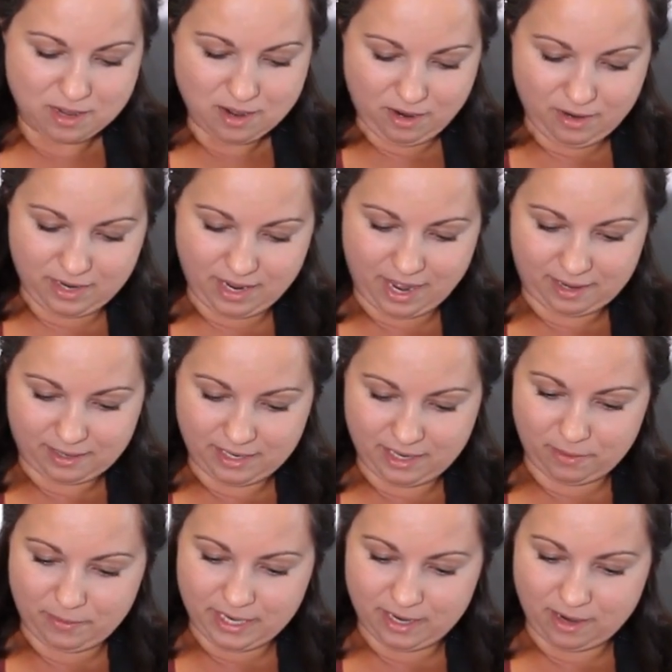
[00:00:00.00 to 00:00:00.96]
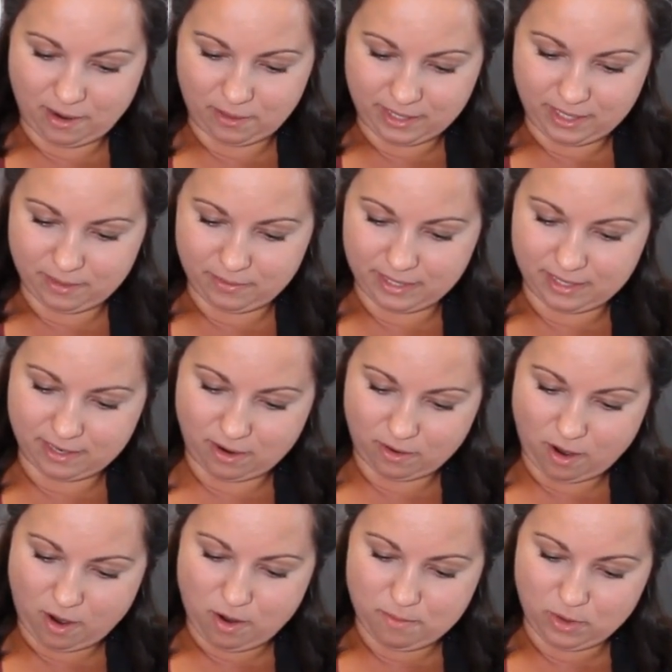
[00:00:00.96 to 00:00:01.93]
Okay, here we go.
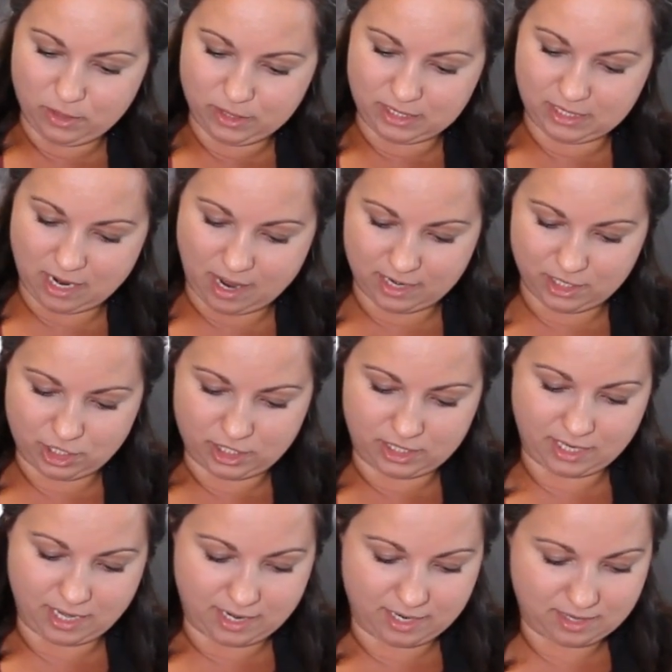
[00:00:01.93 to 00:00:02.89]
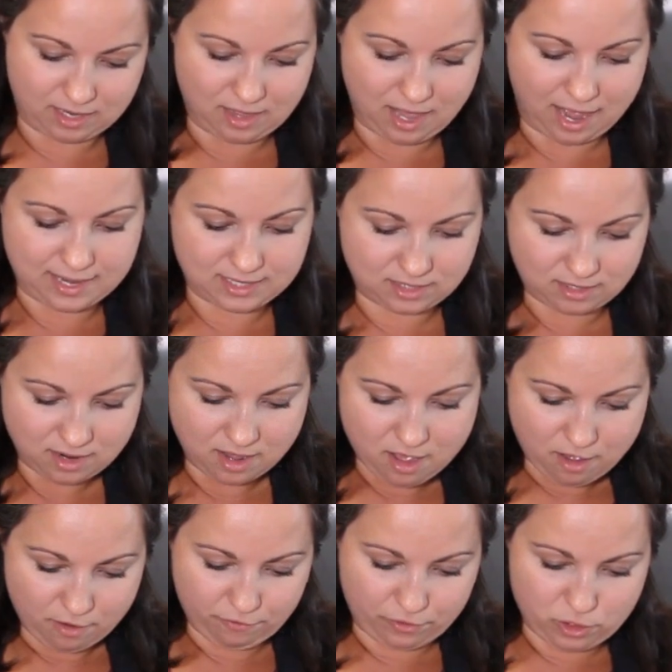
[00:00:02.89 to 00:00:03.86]
Almost done, just getting the last
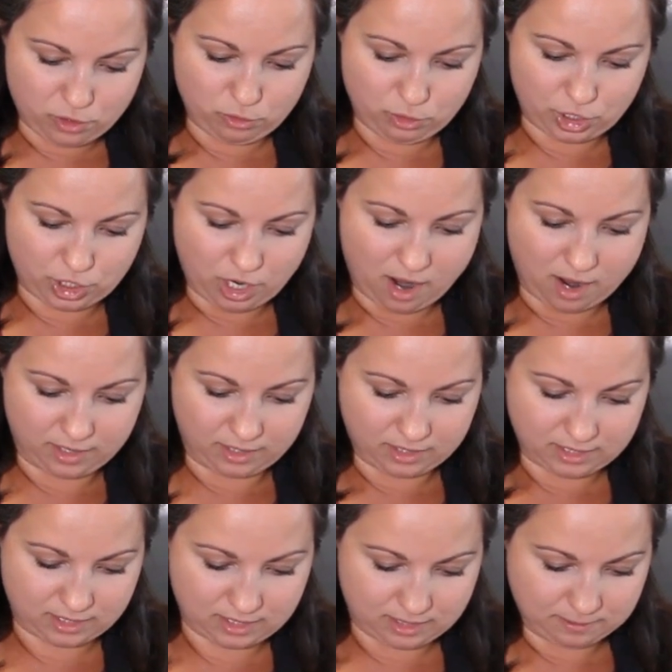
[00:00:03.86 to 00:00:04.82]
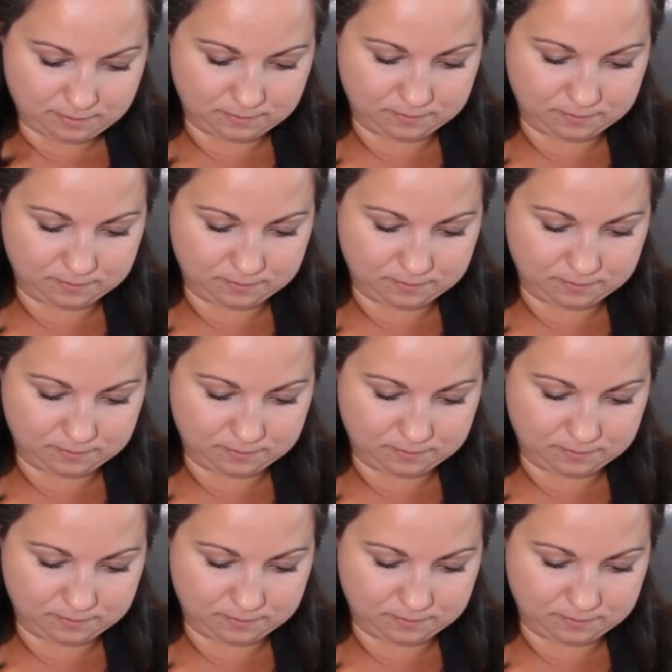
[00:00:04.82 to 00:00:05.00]
few chunks.